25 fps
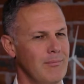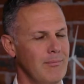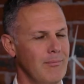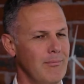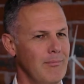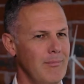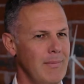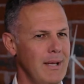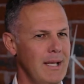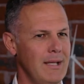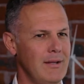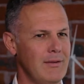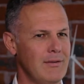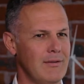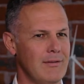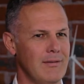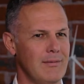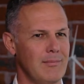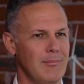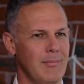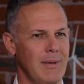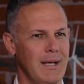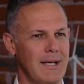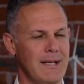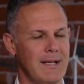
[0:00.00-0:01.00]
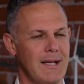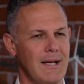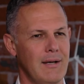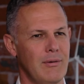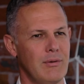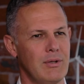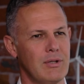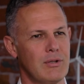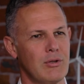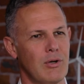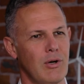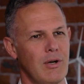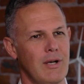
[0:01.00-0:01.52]
met my
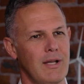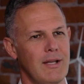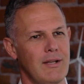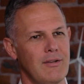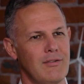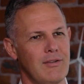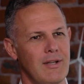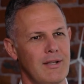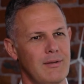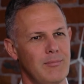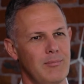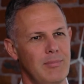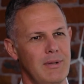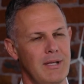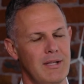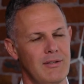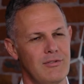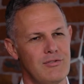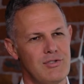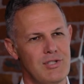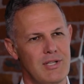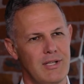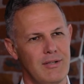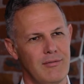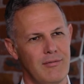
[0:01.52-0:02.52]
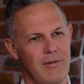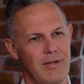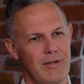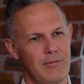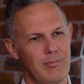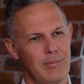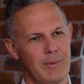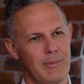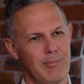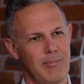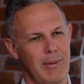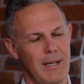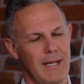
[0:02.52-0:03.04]
current colleagues at PSG
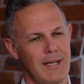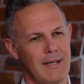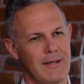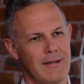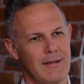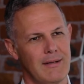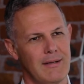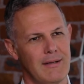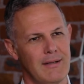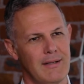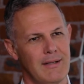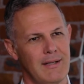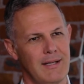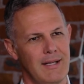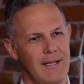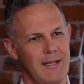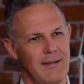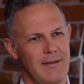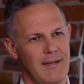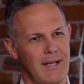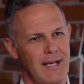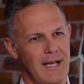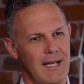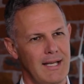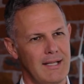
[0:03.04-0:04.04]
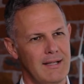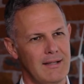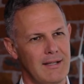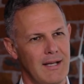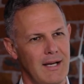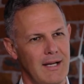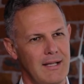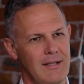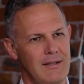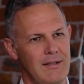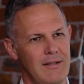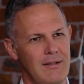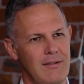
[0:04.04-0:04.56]
Investment Bank in the late
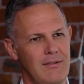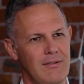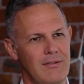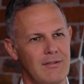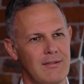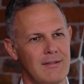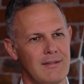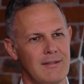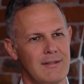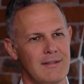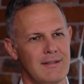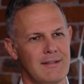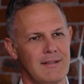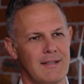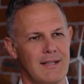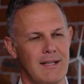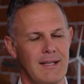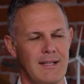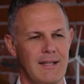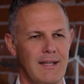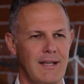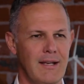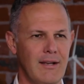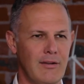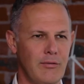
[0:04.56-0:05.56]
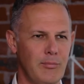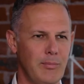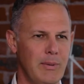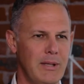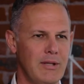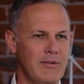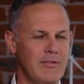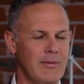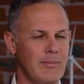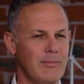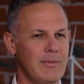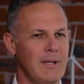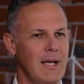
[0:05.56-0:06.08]
90s, and then I
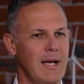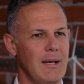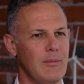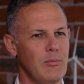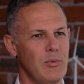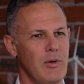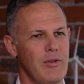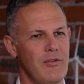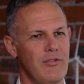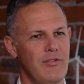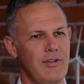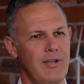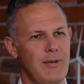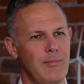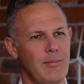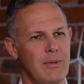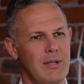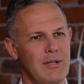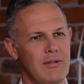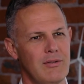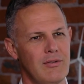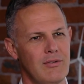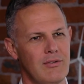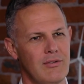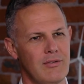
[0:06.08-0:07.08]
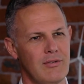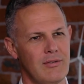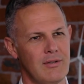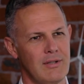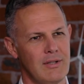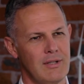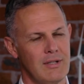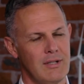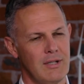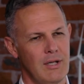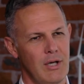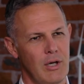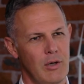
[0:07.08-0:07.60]
spent some time with Siemens
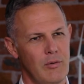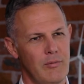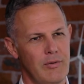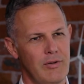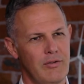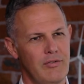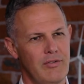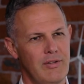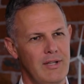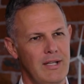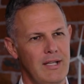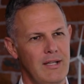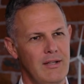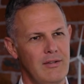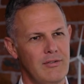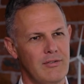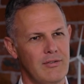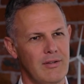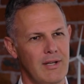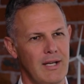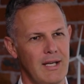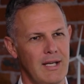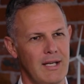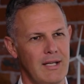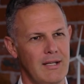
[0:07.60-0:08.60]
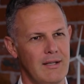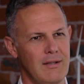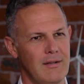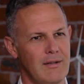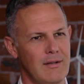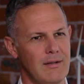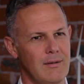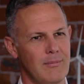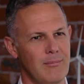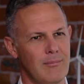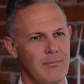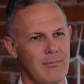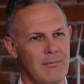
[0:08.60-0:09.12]
overseas,
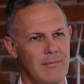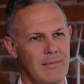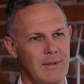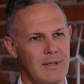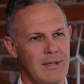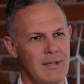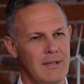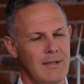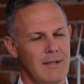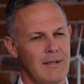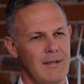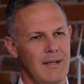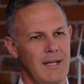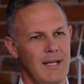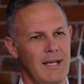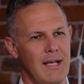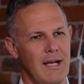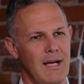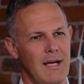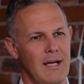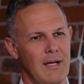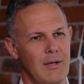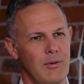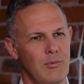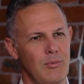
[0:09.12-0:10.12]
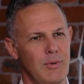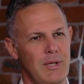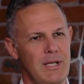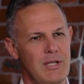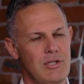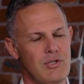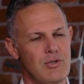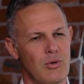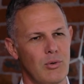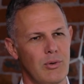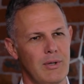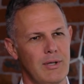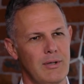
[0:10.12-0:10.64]
and then I
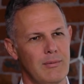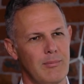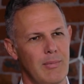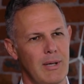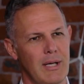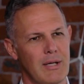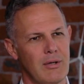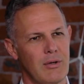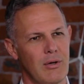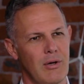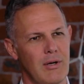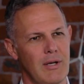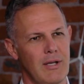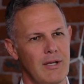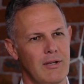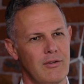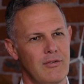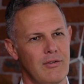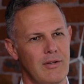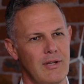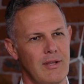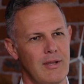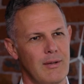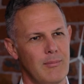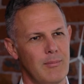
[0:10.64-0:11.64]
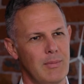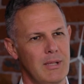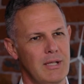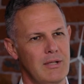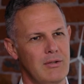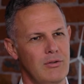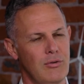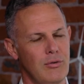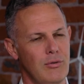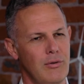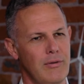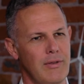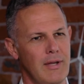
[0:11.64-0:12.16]
rejoined my colleagues in the
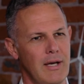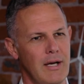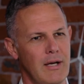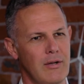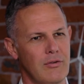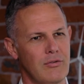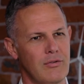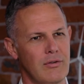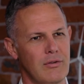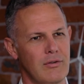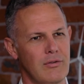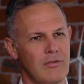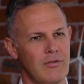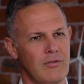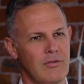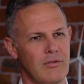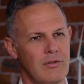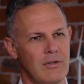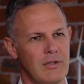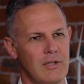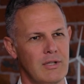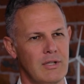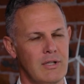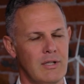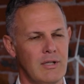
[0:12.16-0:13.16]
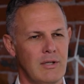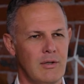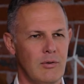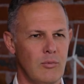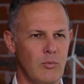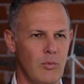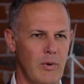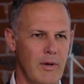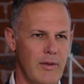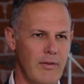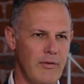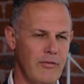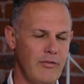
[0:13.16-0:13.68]
mid-2000s
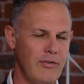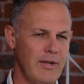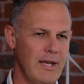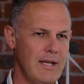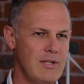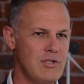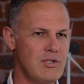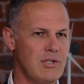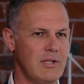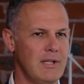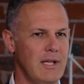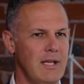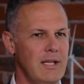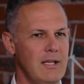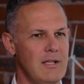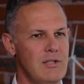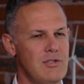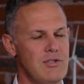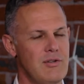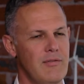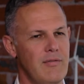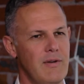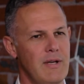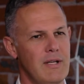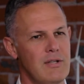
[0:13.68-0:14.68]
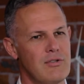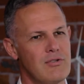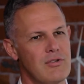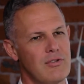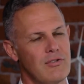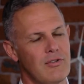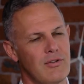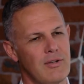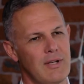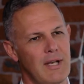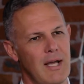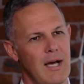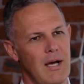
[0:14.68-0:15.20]
with Saget Energy
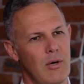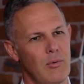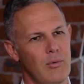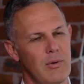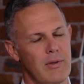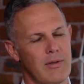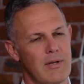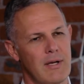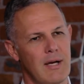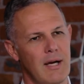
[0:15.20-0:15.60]
Ventures and now with